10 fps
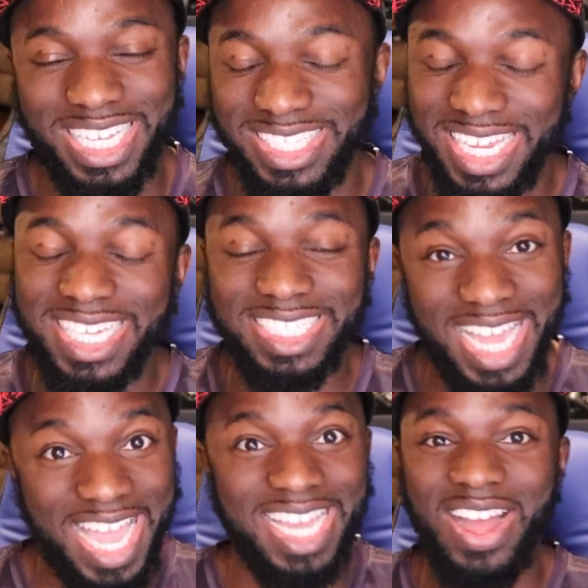I'm like,
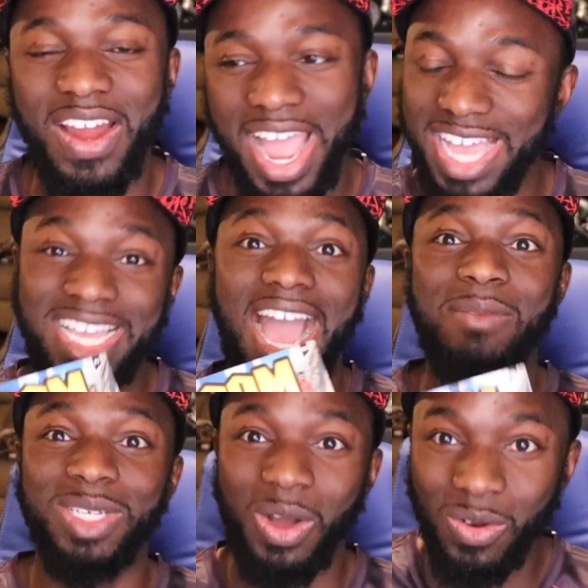dang, all right,
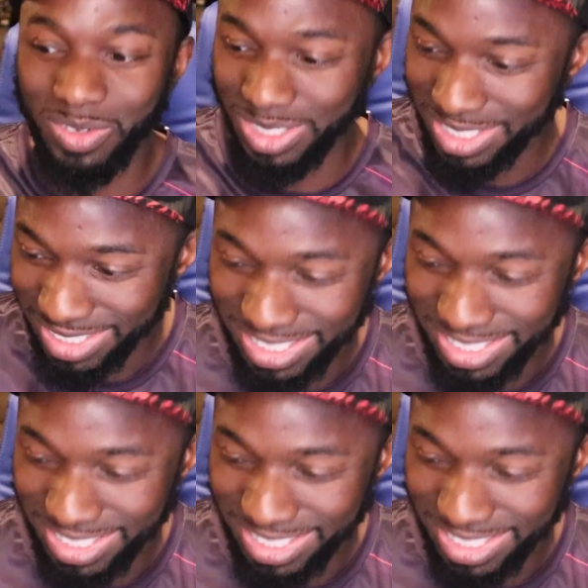comic over.